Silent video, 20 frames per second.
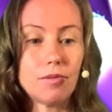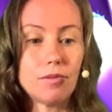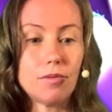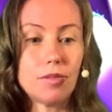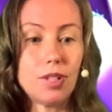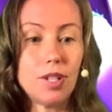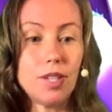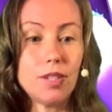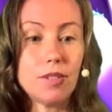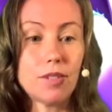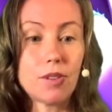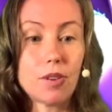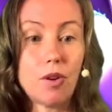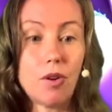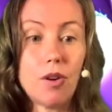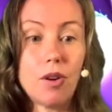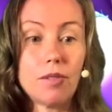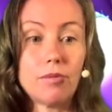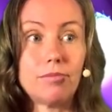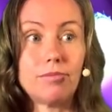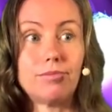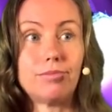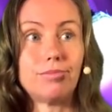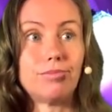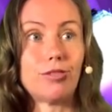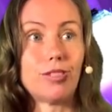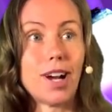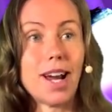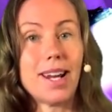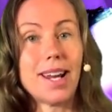She's caught
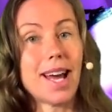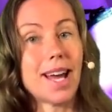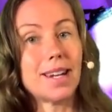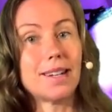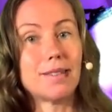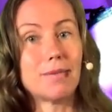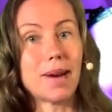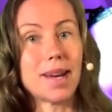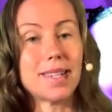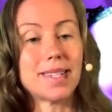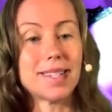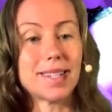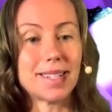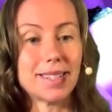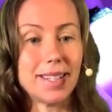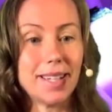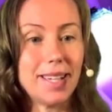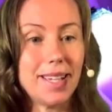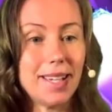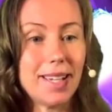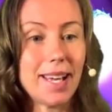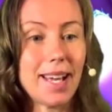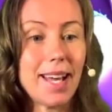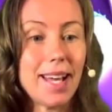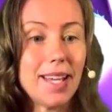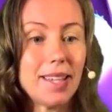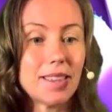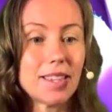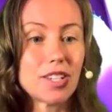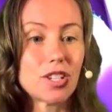red-handed, basically, here
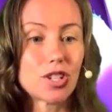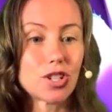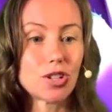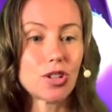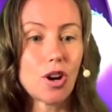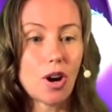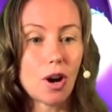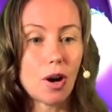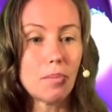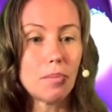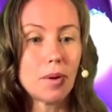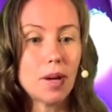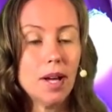in the shop.